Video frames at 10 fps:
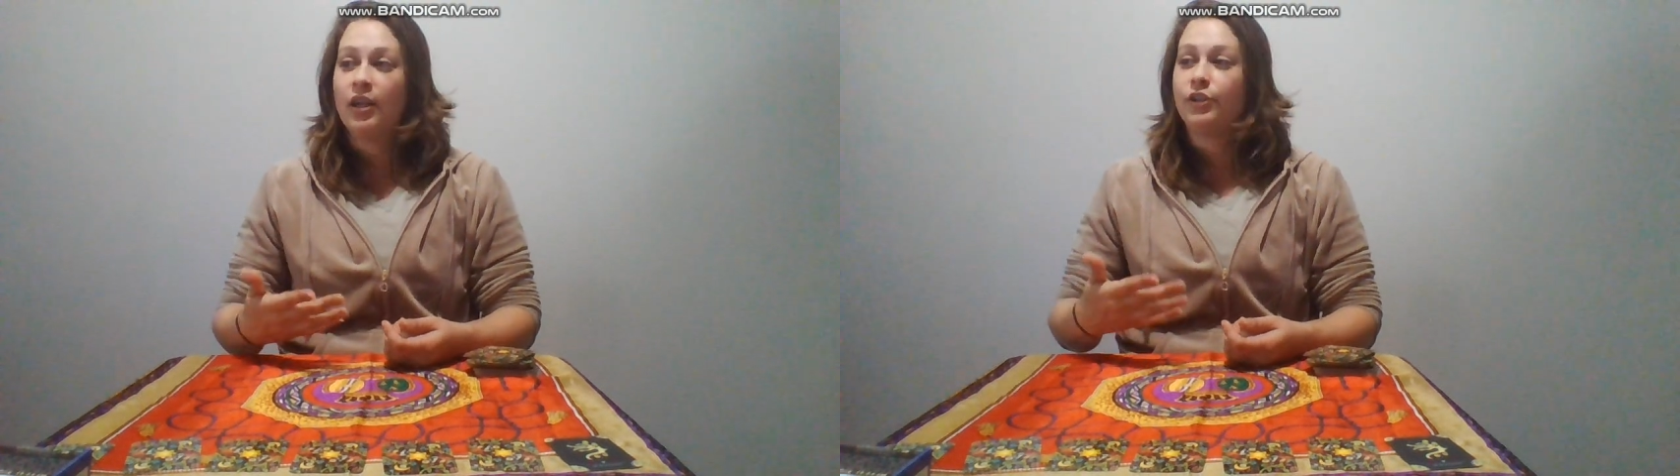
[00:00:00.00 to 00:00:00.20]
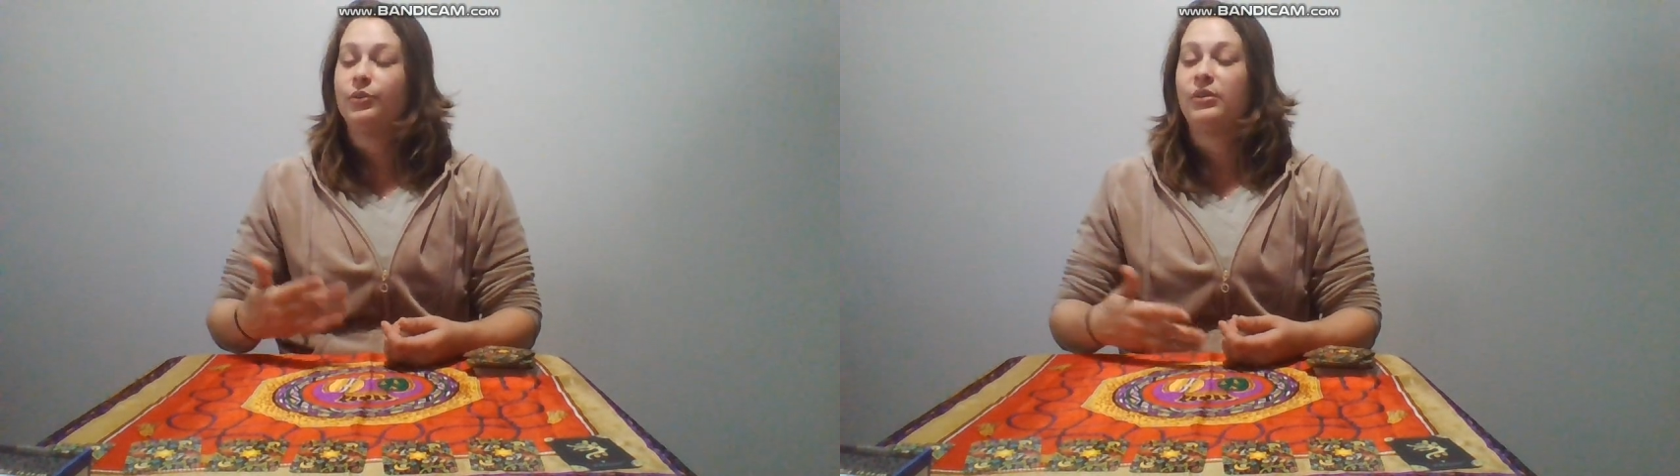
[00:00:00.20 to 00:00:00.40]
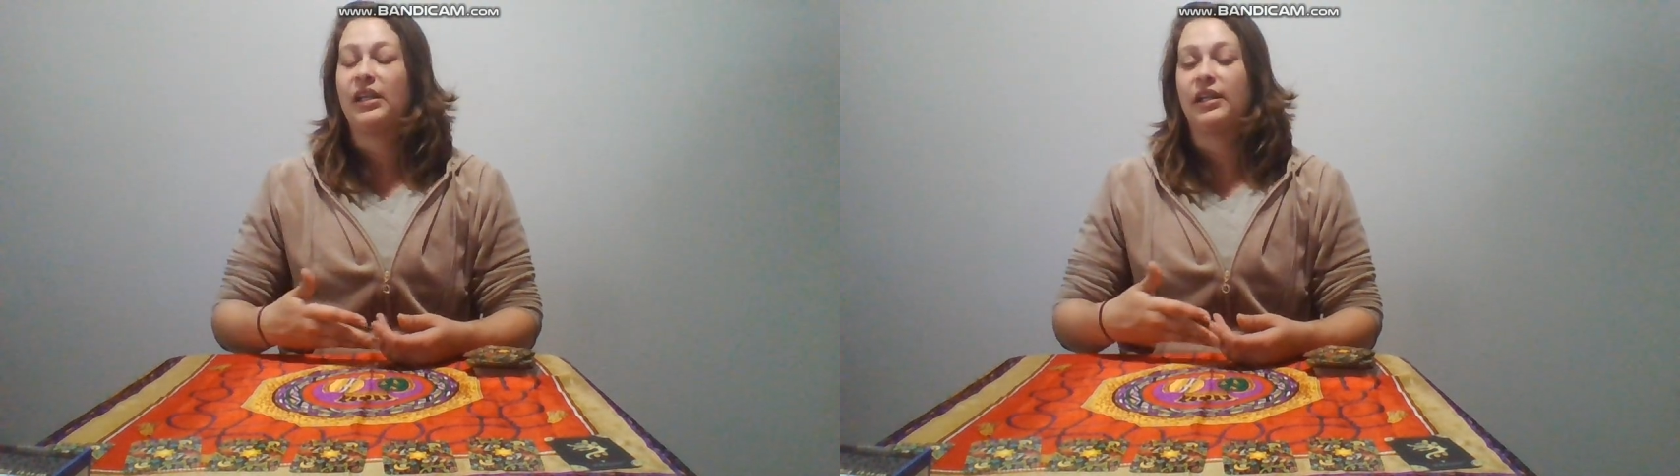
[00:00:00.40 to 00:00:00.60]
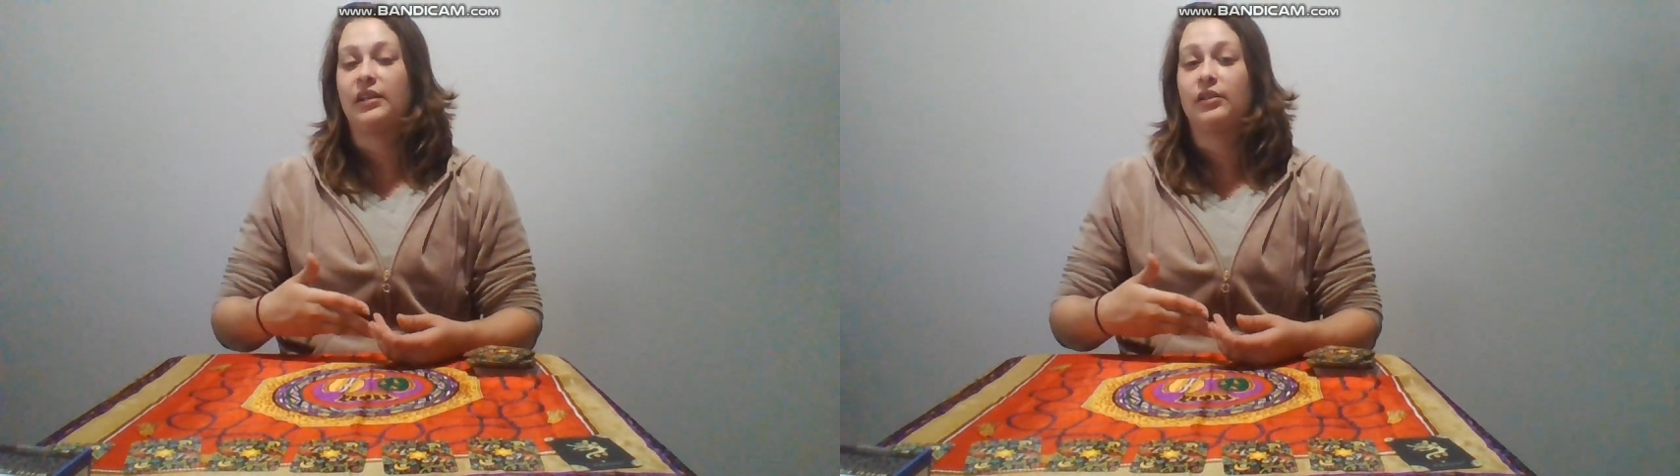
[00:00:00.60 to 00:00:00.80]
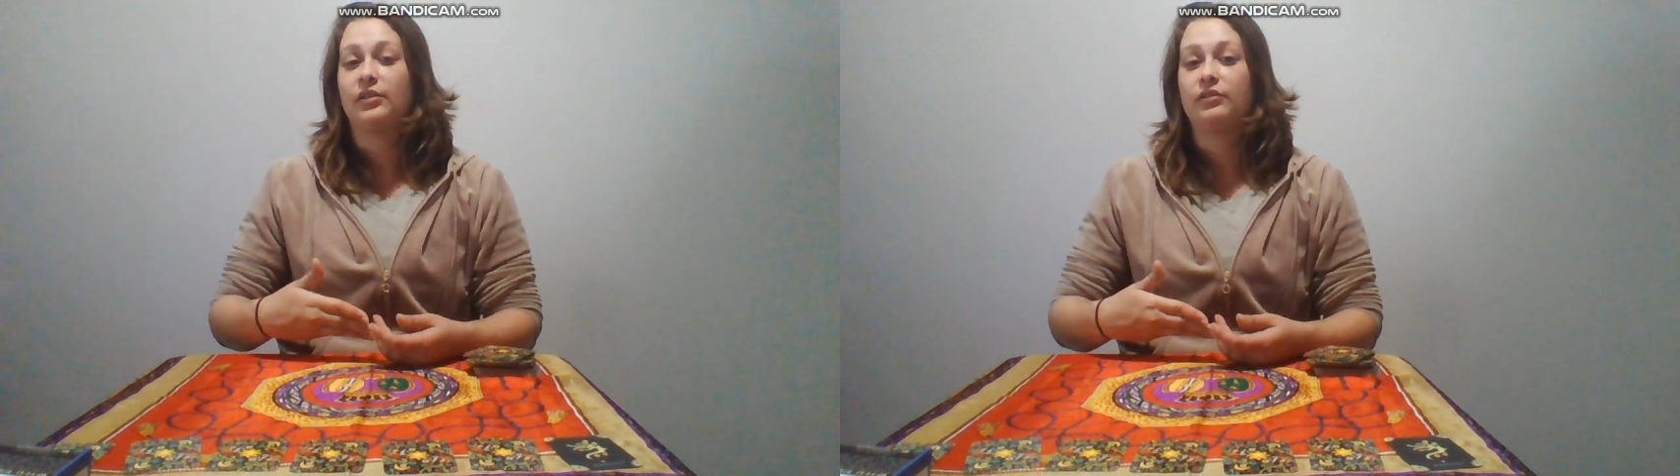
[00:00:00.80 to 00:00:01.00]
you
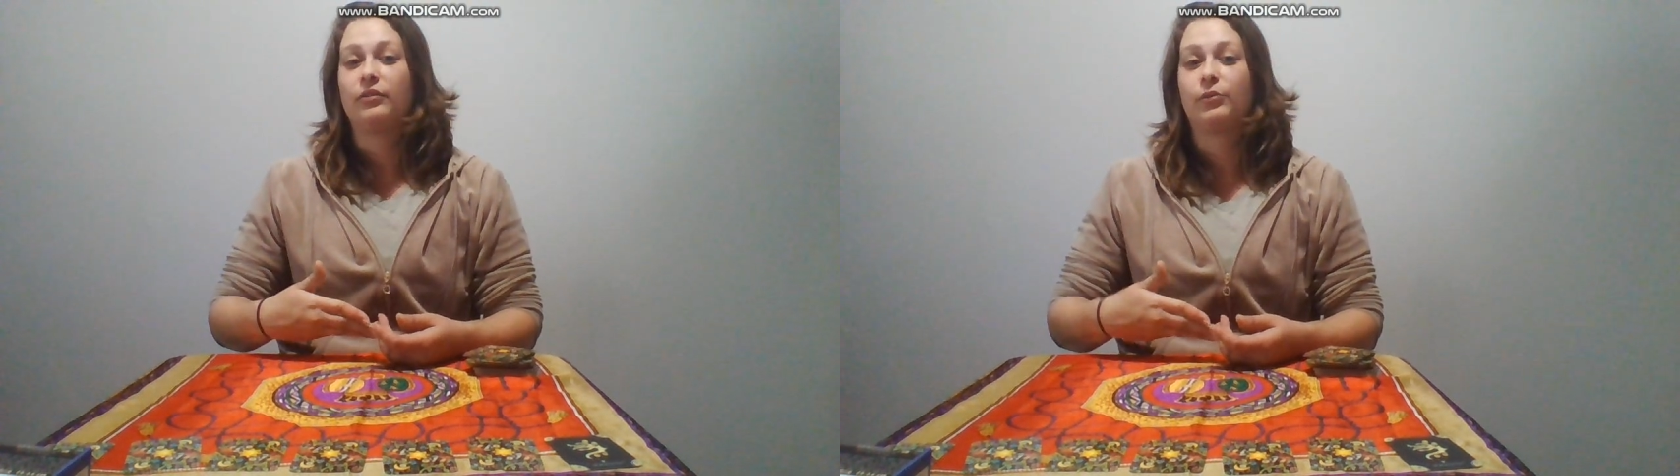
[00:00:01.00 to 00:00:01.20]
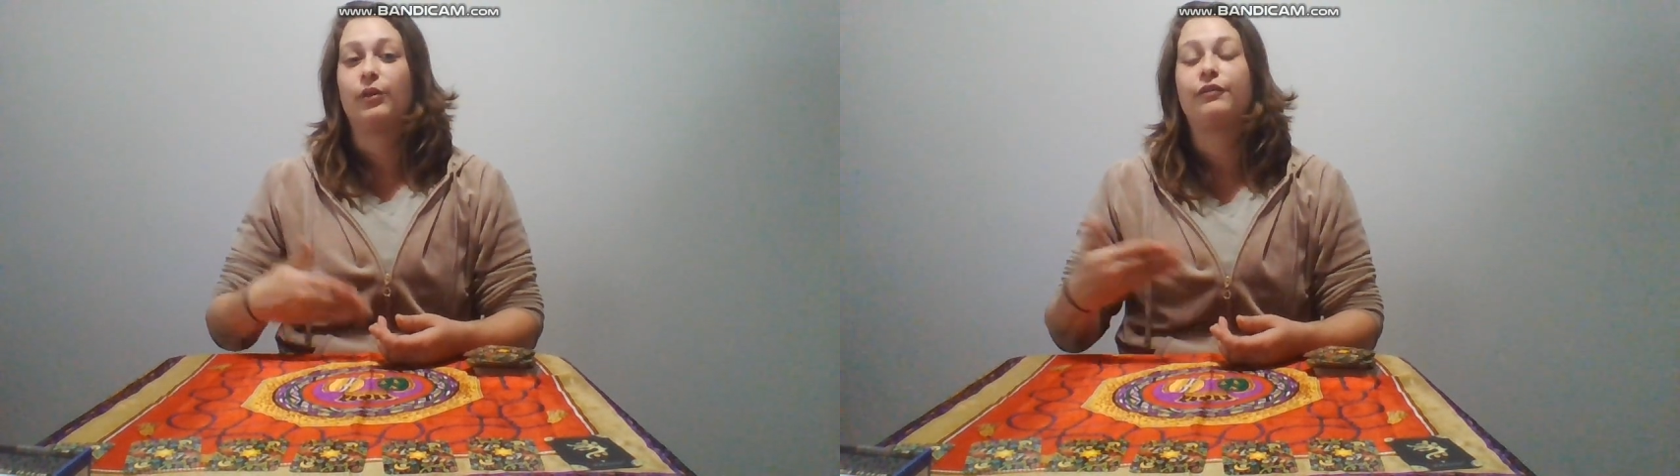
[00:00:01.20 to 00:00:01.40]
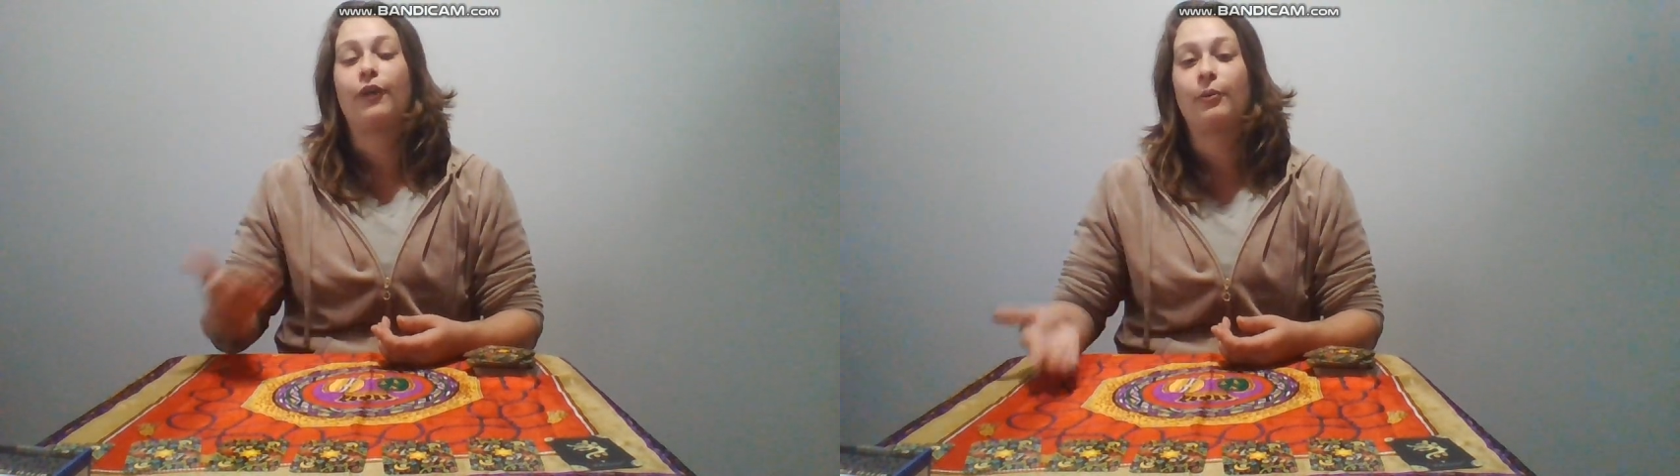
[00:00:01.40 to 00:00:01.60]
can refer